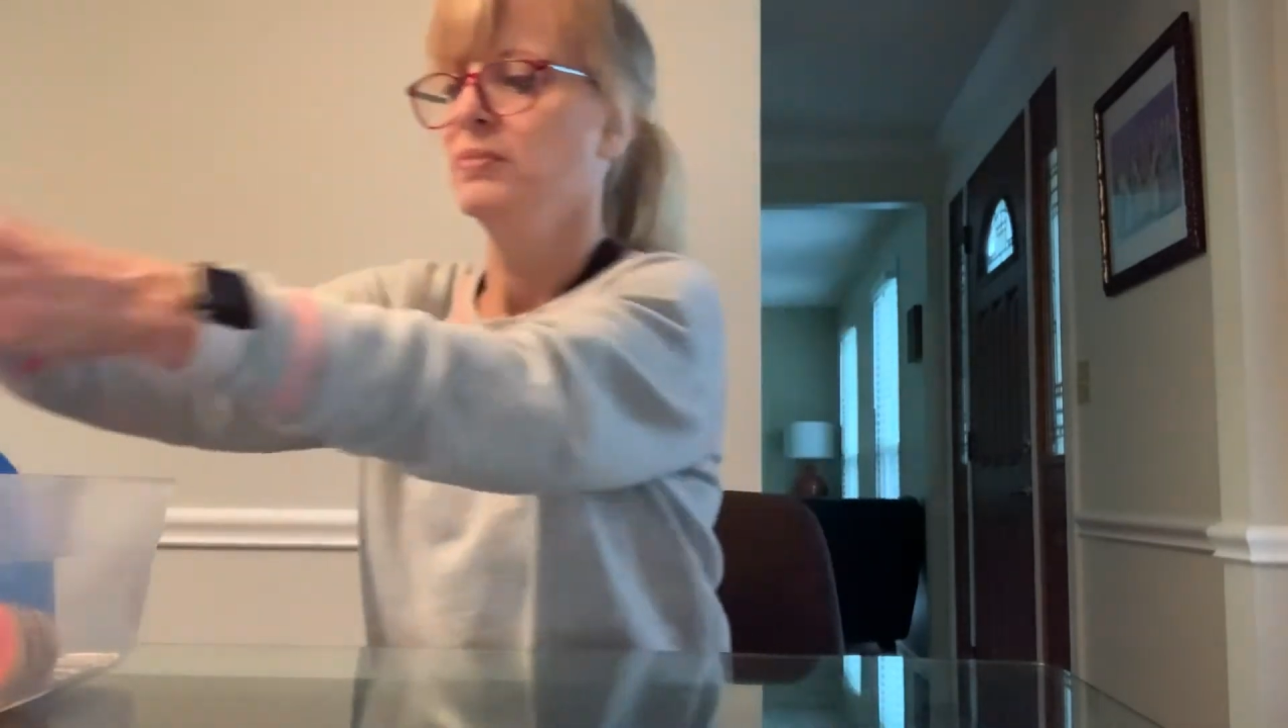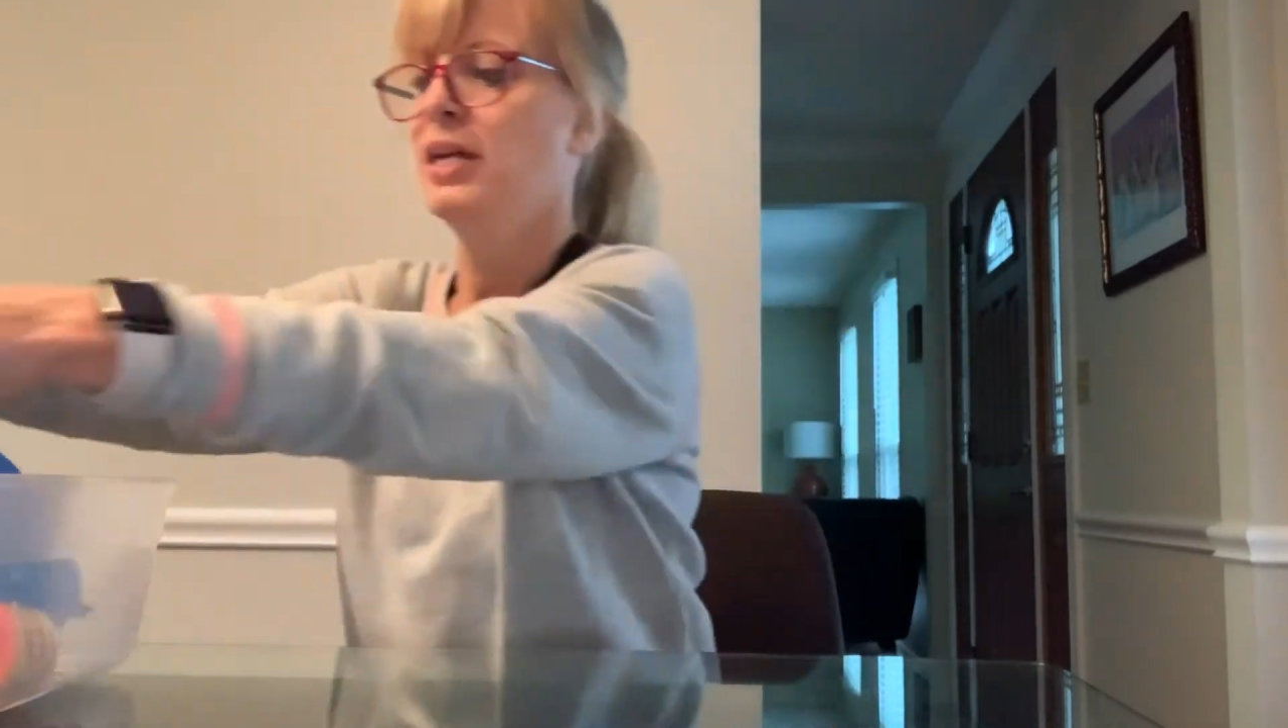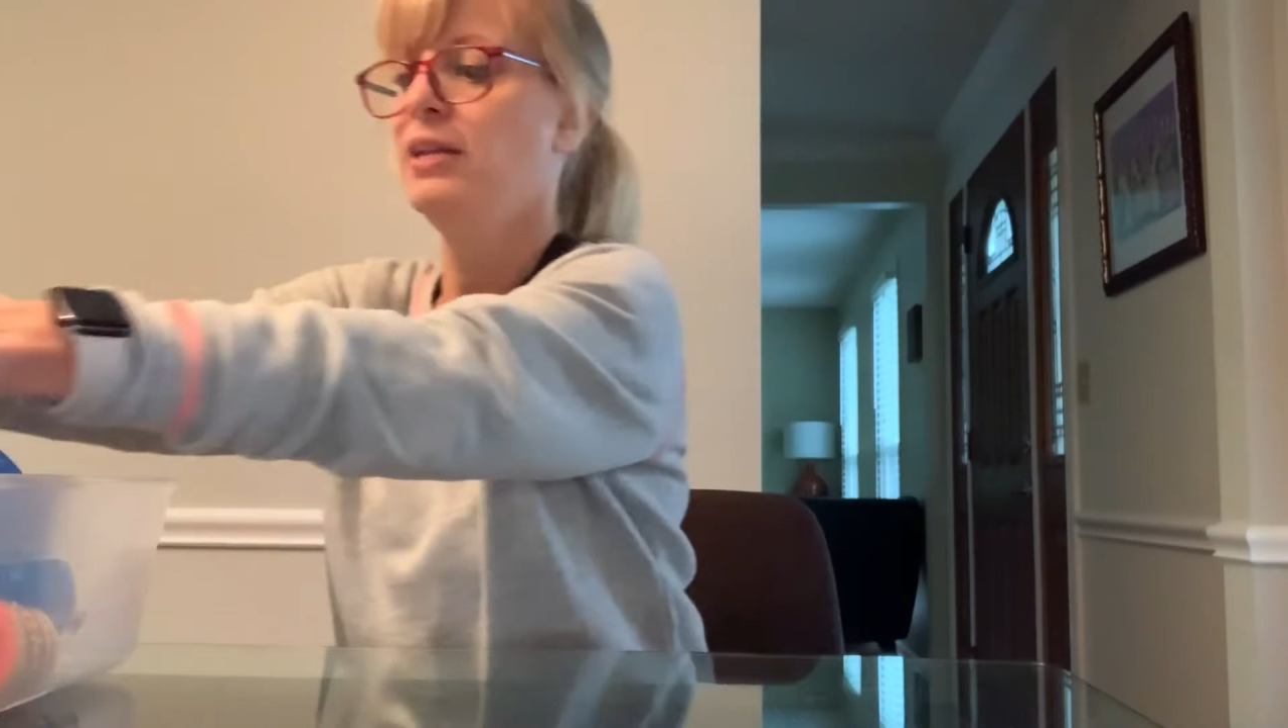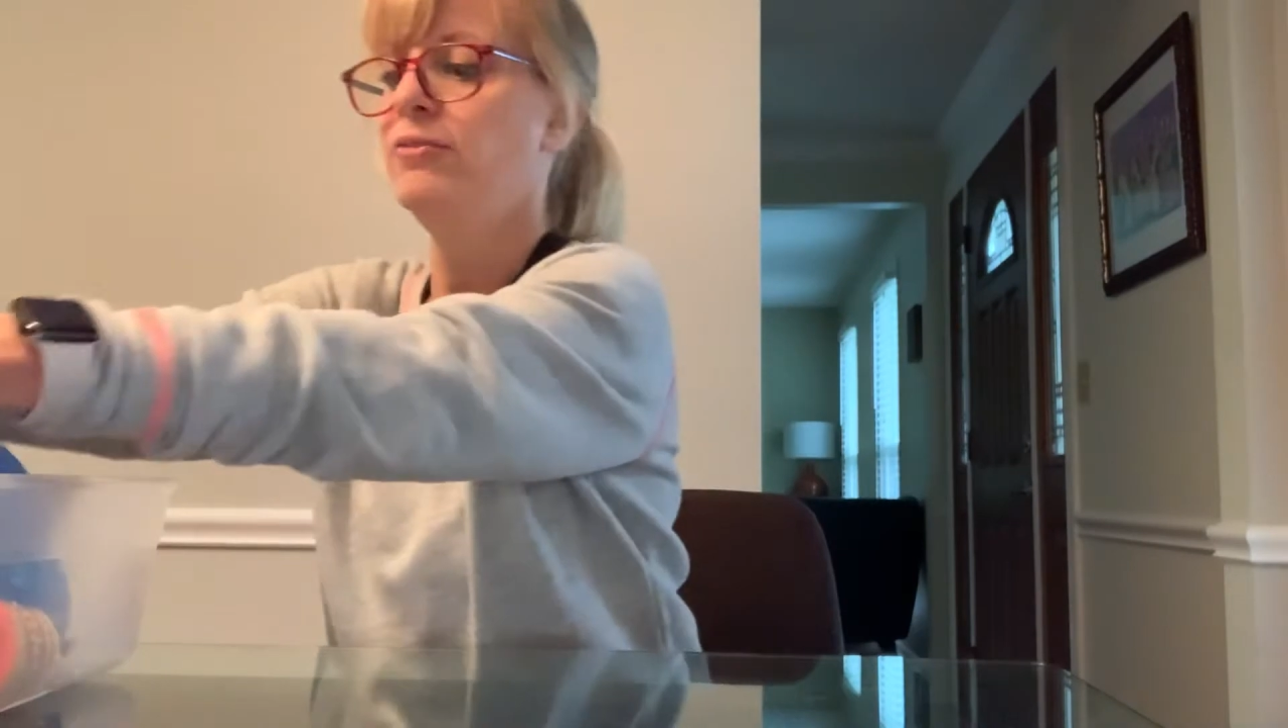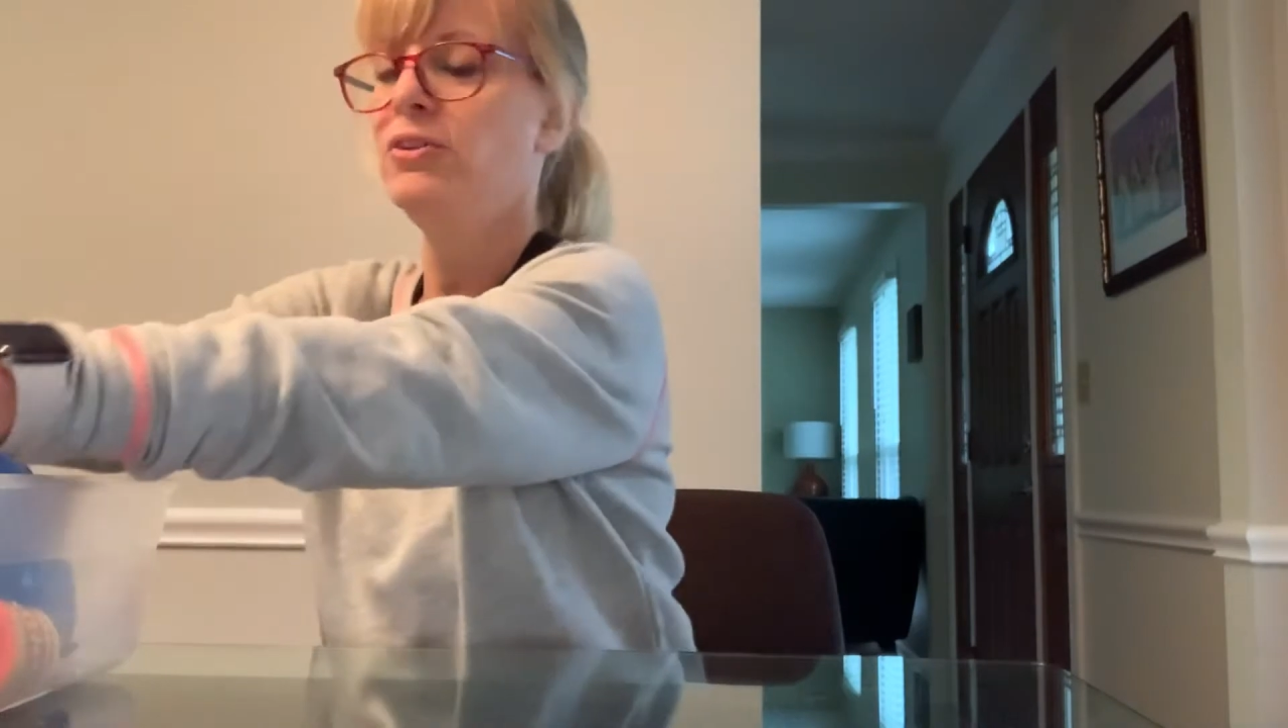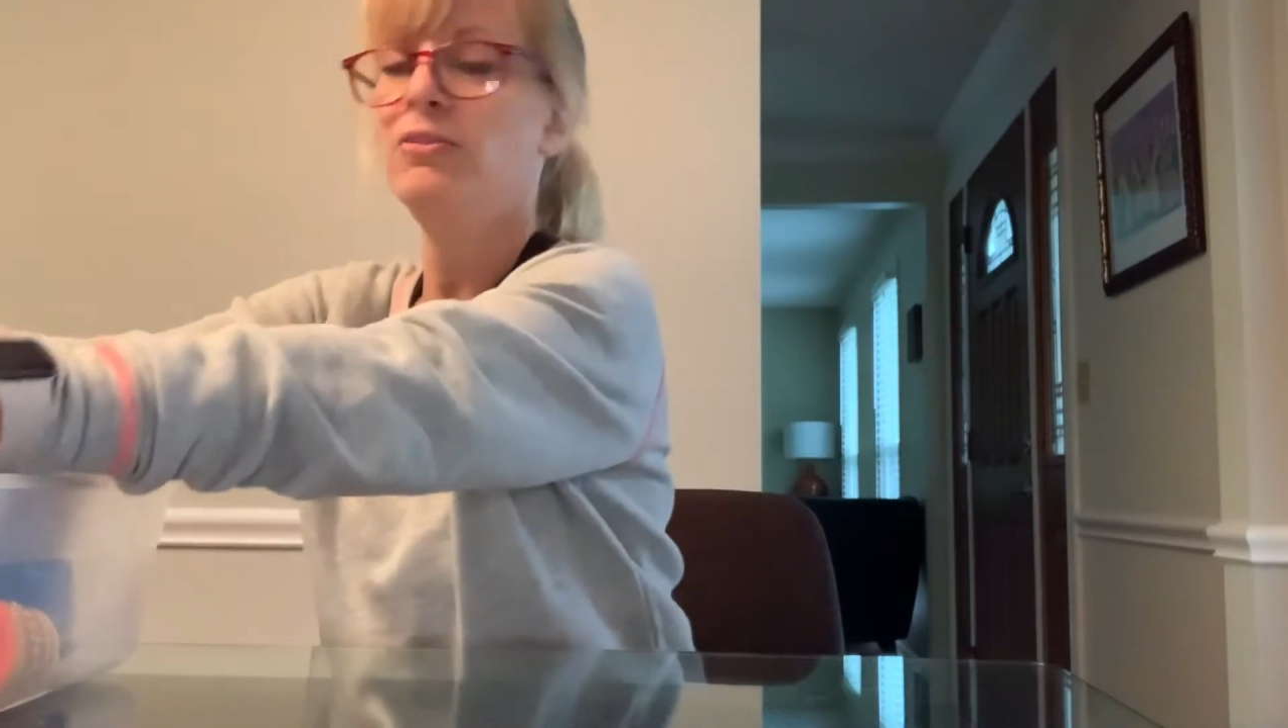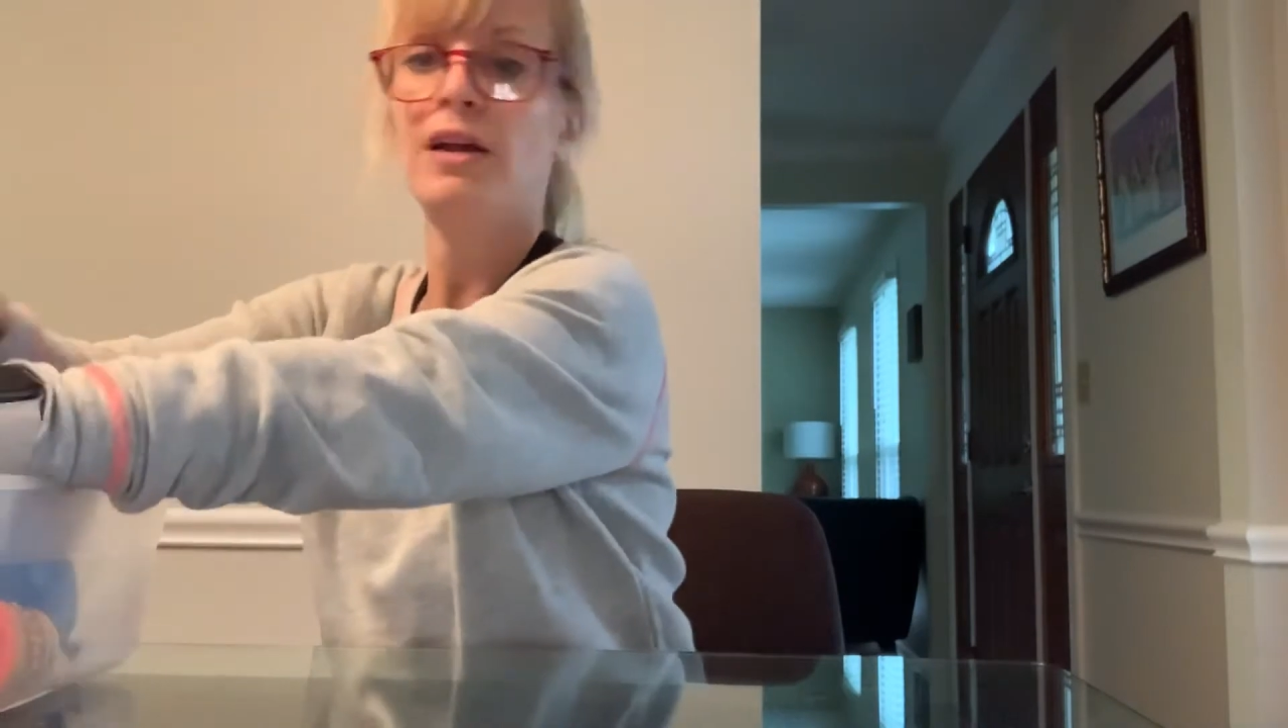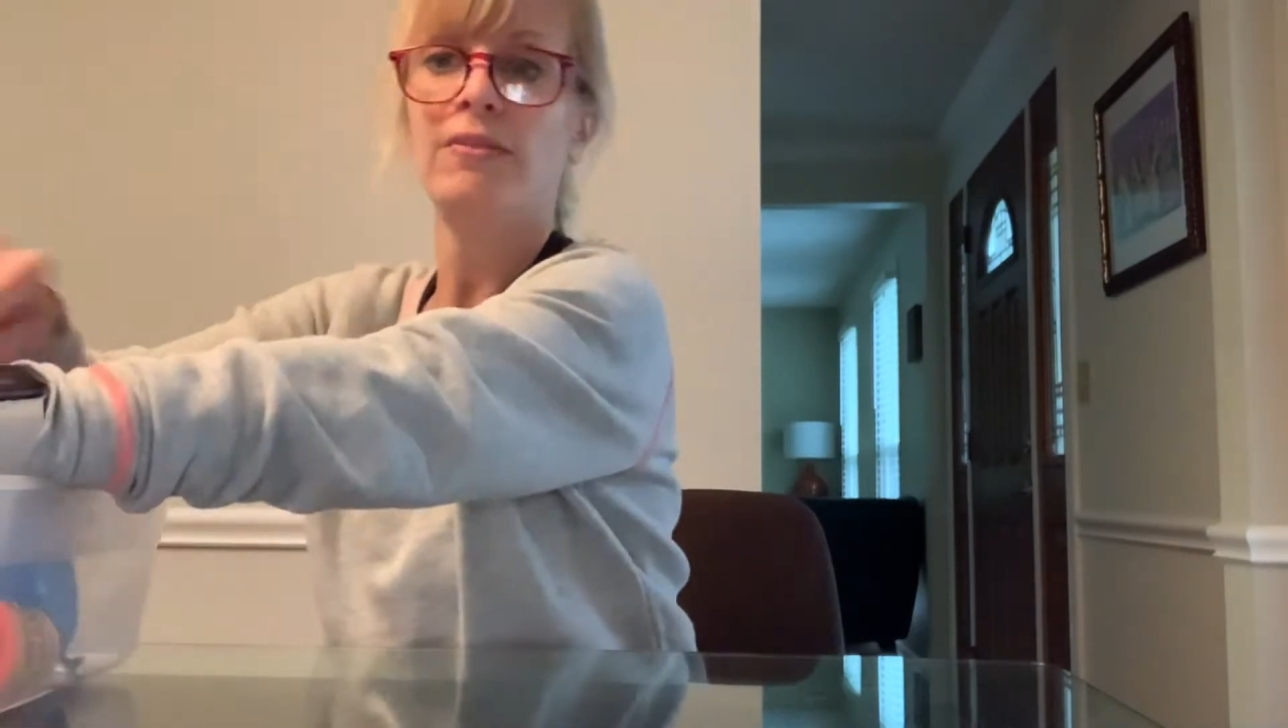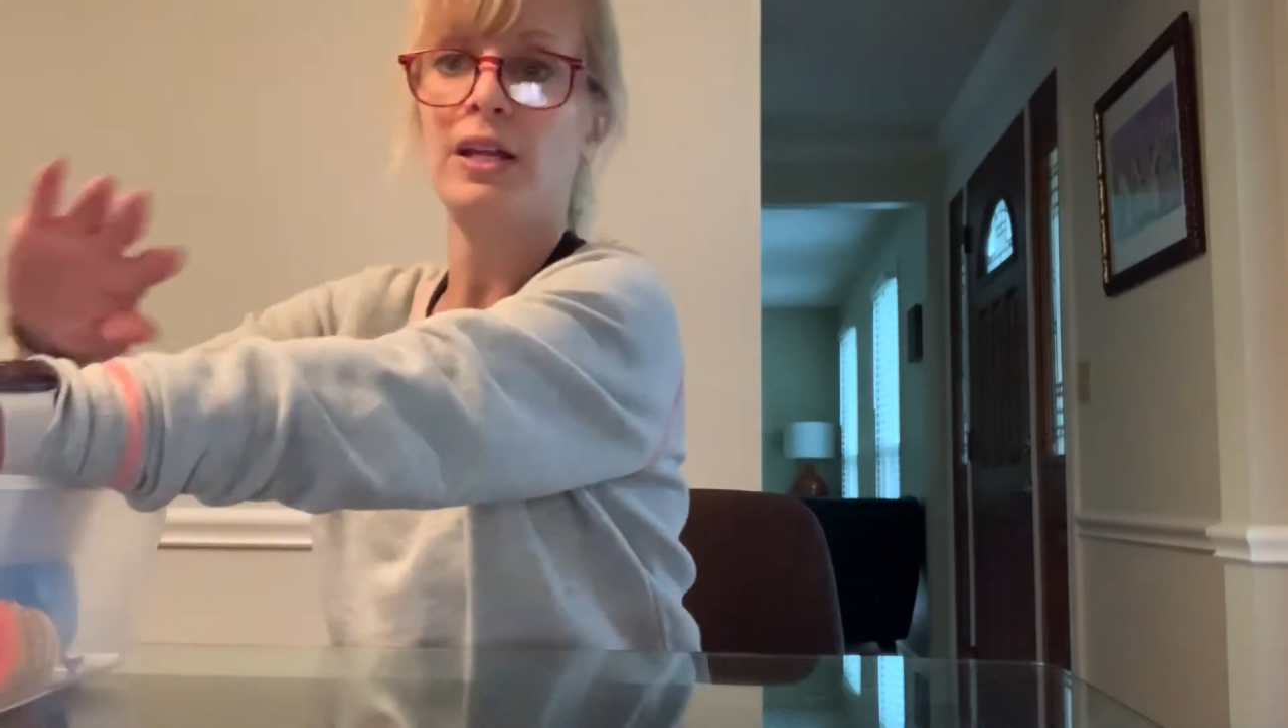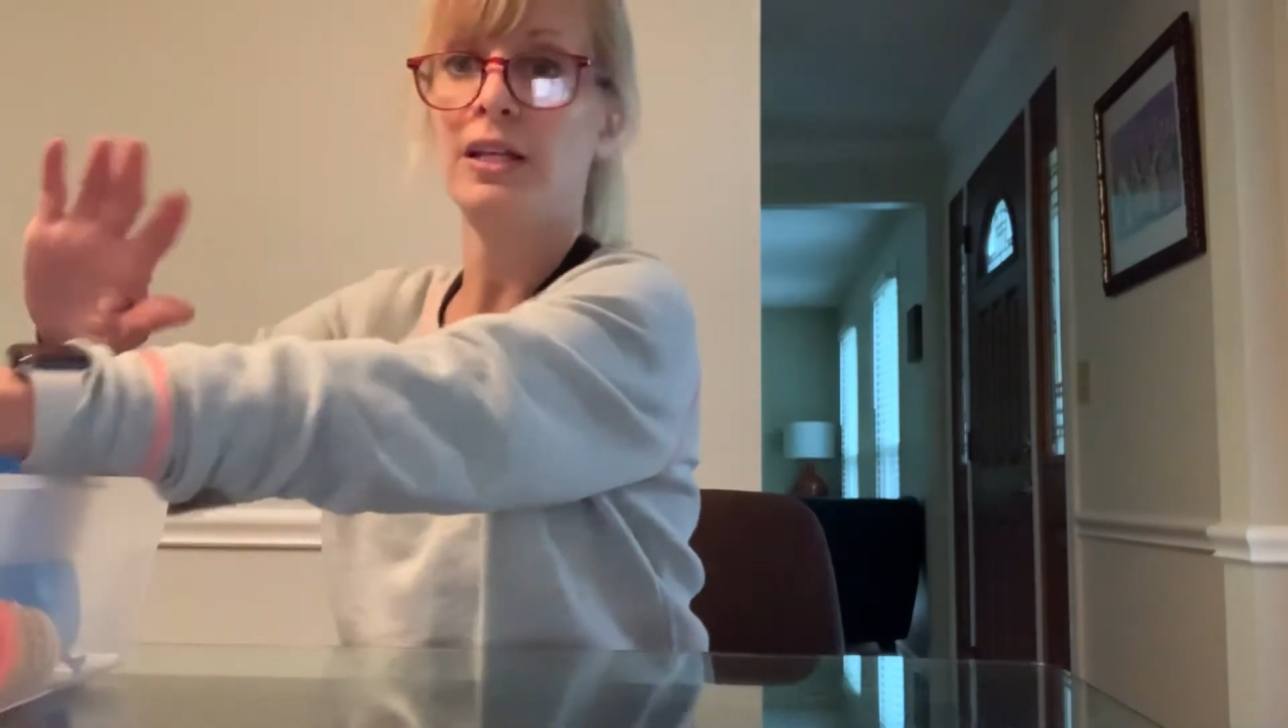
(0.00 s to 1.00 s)
And if you don't
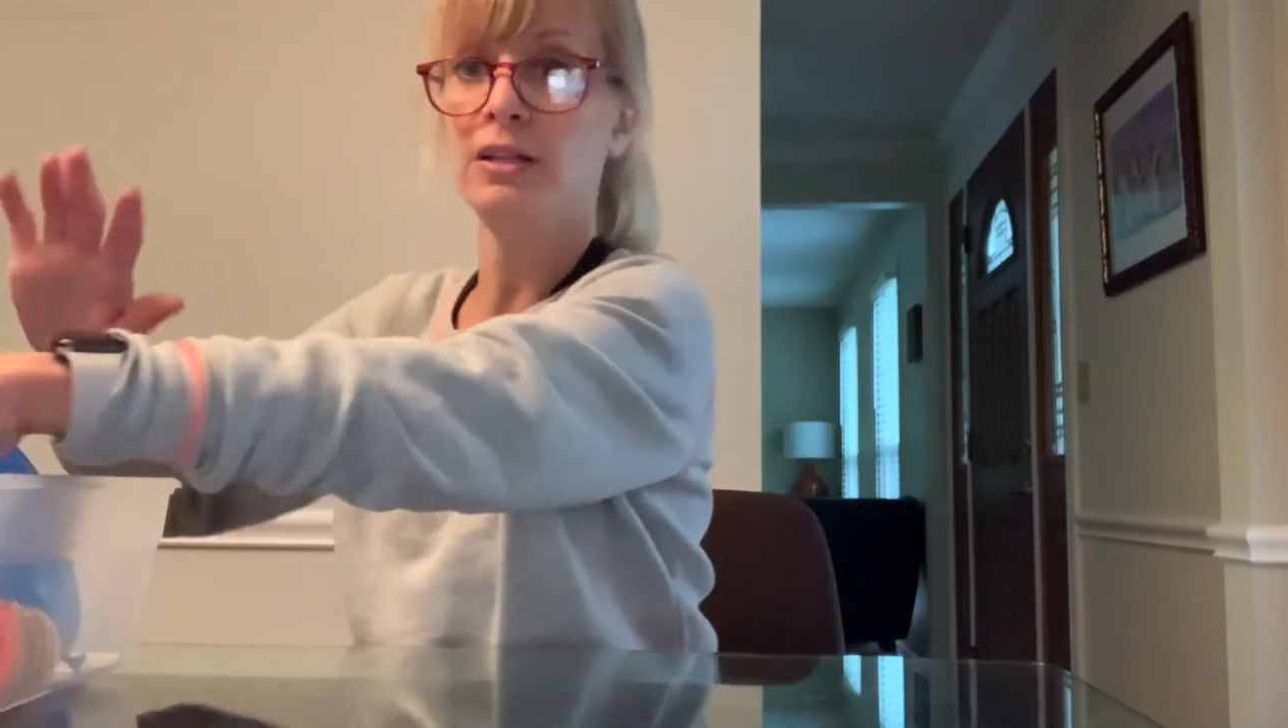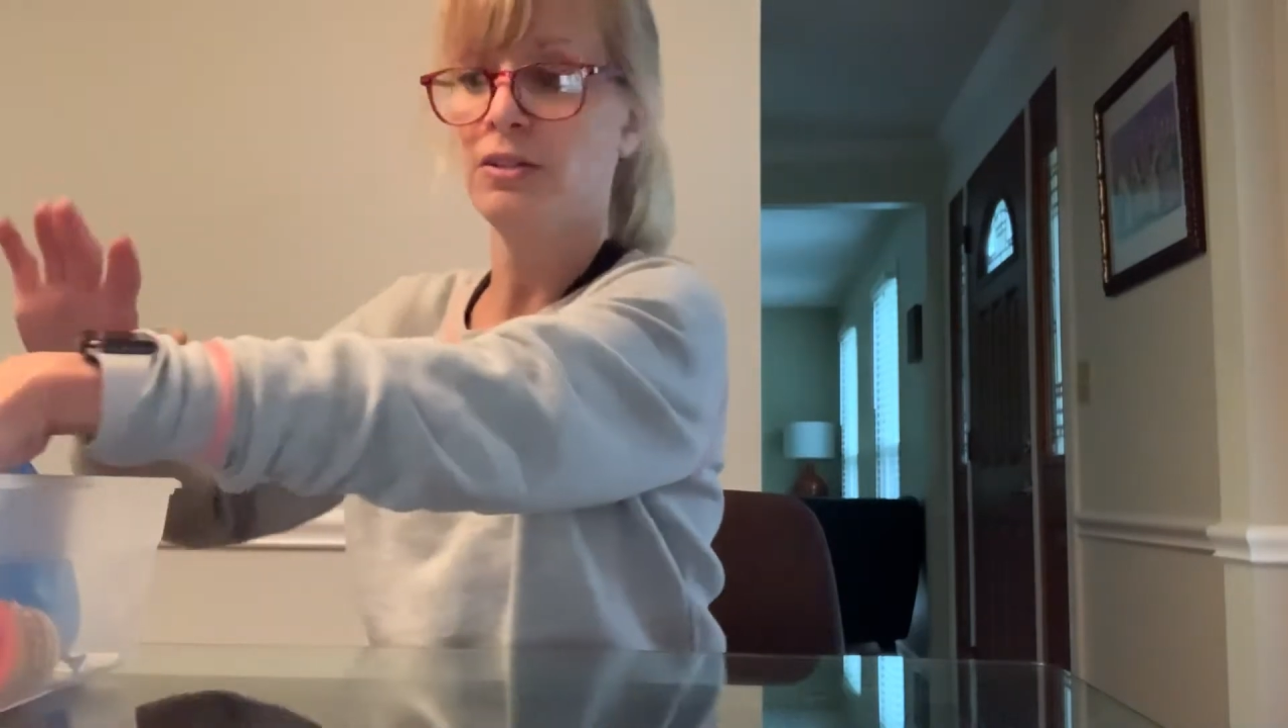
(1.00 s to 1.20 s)
have any